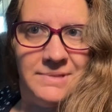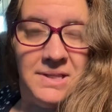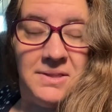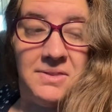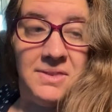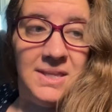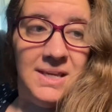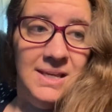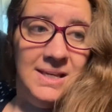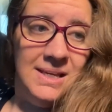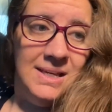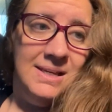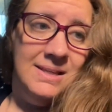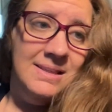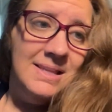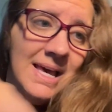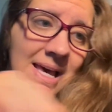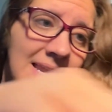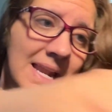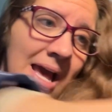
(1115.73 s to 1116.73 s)
thinking
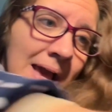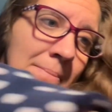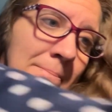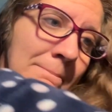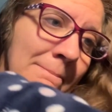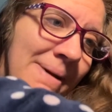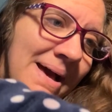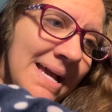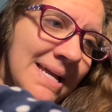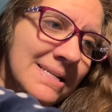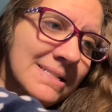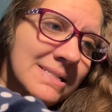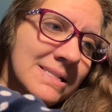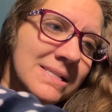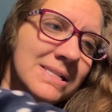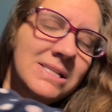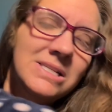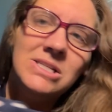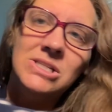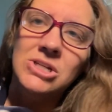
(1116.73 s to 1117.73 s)
that I might
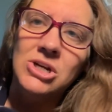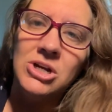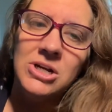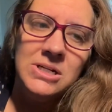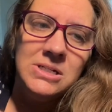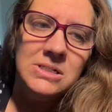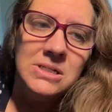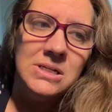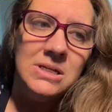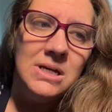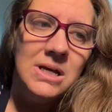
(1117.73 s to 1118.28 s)
start